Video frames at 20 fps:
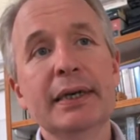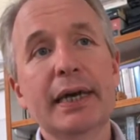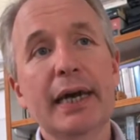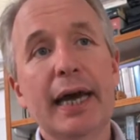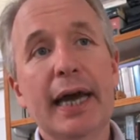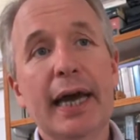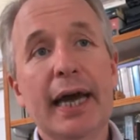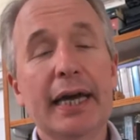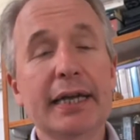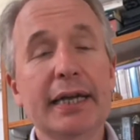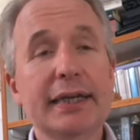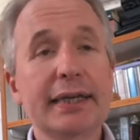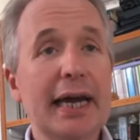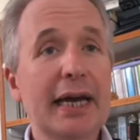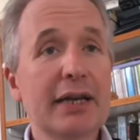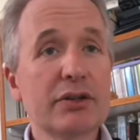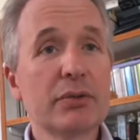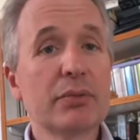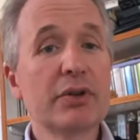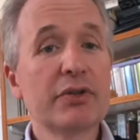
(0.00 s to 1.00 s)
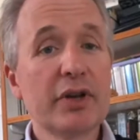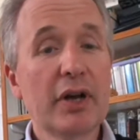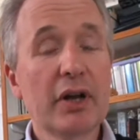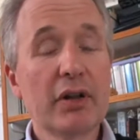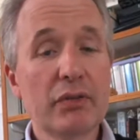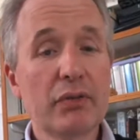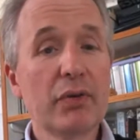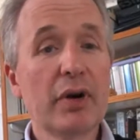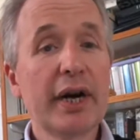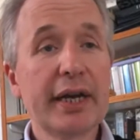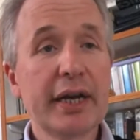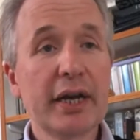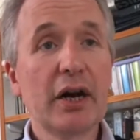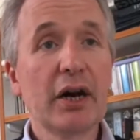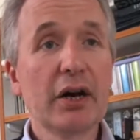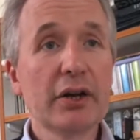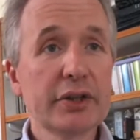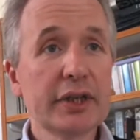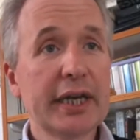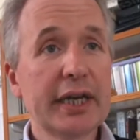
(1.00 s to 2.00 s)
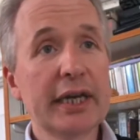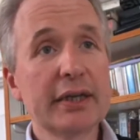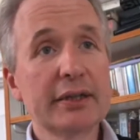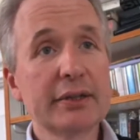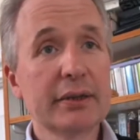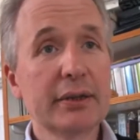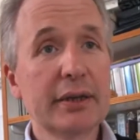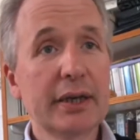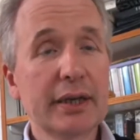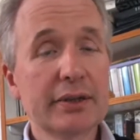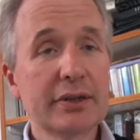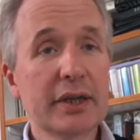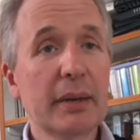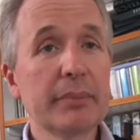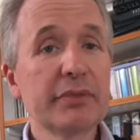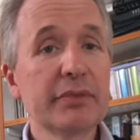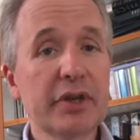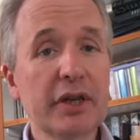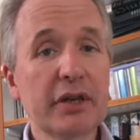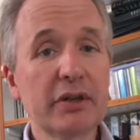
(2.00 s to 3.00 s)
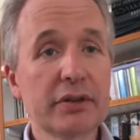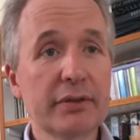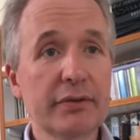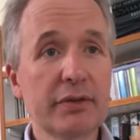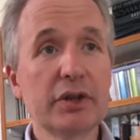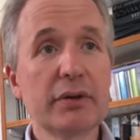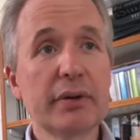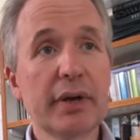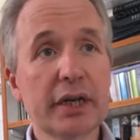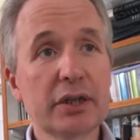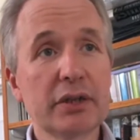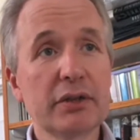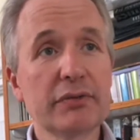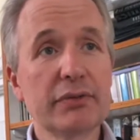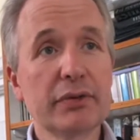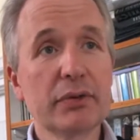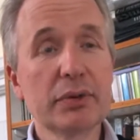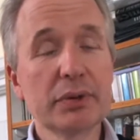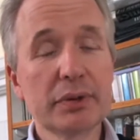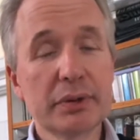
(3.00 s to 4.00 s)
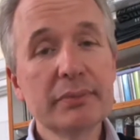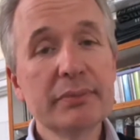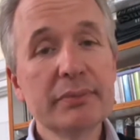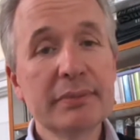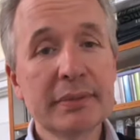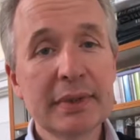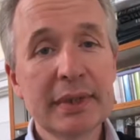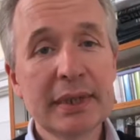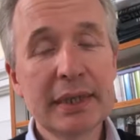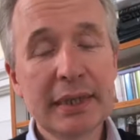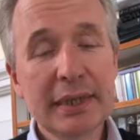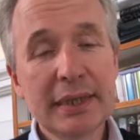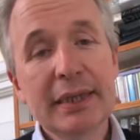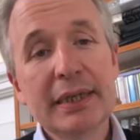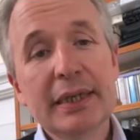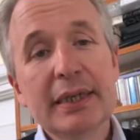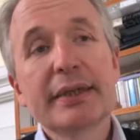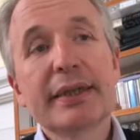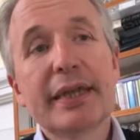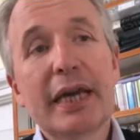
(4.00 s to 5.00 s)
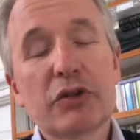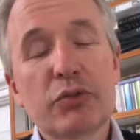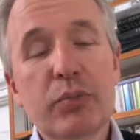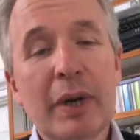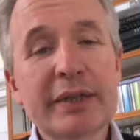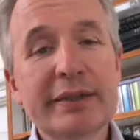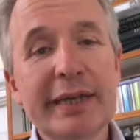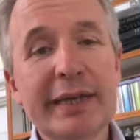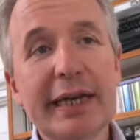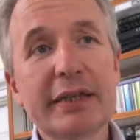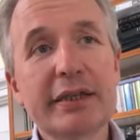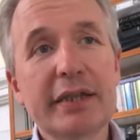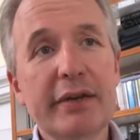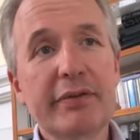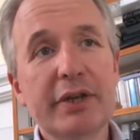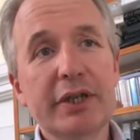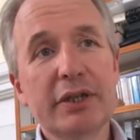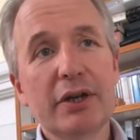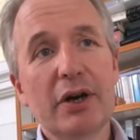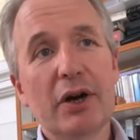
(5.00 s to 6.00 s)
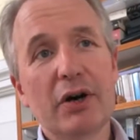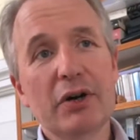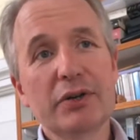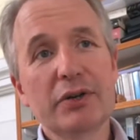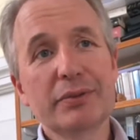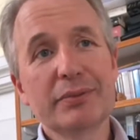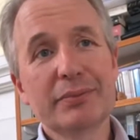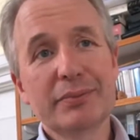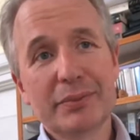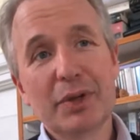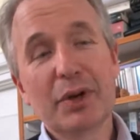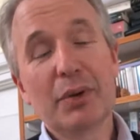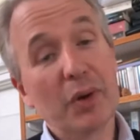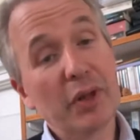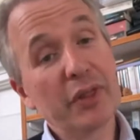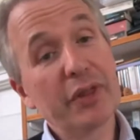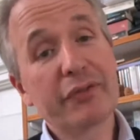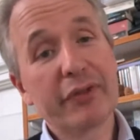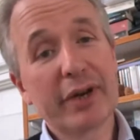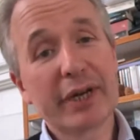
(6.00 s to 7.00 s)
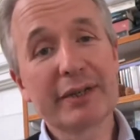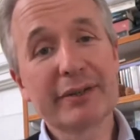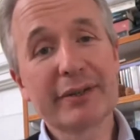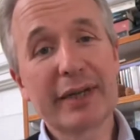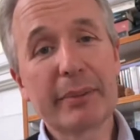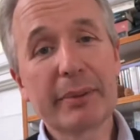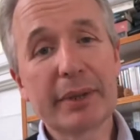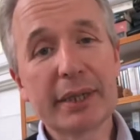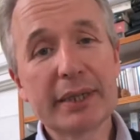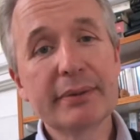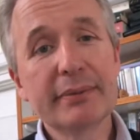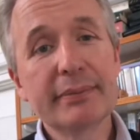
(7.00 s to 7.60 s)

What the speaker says: And as a result, very hard to get some sense of a direction forward. That's one take, David, on what the feck is happening.